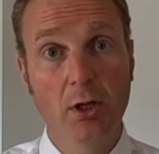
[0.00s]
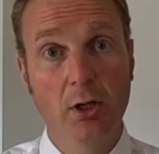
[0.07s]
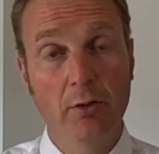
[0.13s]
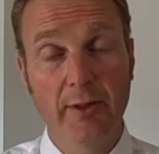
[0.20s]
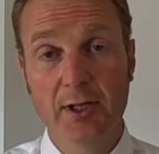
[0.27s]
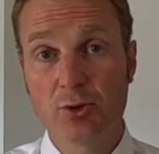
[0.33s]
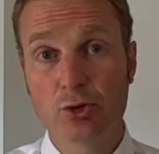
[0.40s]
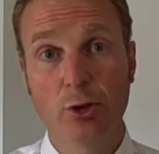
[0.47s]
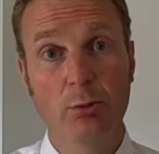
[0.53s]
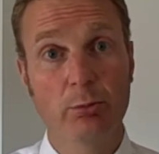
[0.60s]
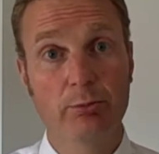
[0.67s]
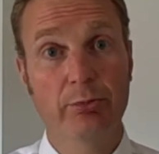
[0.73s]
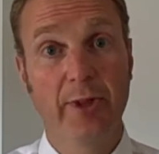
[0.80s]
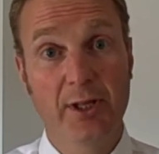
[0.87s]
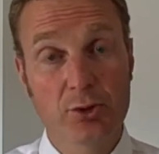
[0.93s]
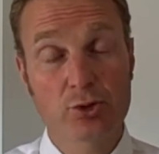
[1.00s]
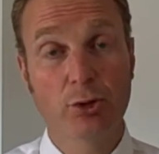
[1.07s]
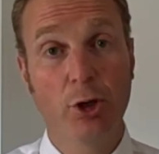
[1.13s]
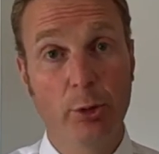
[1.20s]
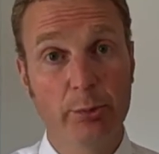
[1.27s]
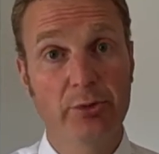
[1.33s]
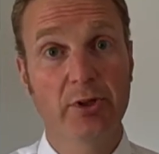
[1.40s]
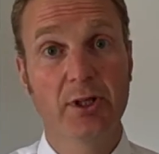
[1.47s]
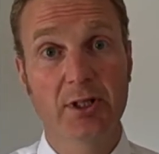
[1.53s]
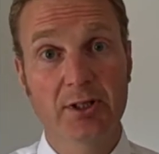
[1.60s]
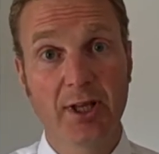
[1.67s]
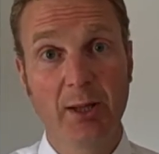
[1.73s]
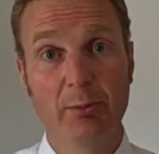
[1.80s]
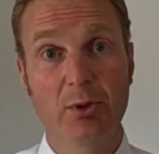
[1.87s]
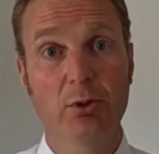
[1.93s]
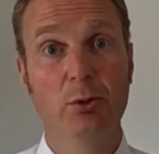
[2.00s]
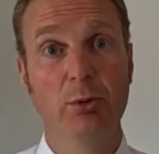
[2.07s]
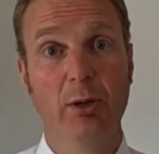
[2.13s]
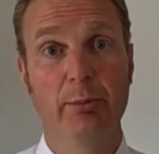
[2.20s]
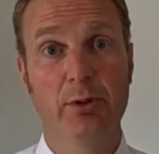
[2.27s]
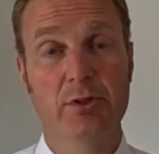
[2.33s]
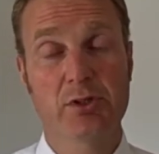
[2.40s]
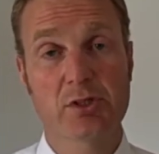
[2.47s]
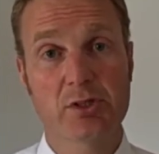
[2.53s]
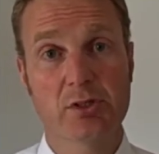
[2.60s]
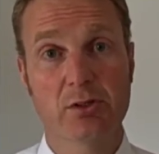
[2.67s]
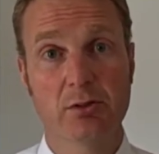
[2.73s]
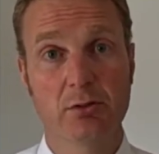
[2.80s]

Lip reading: They dropped chemical weapons.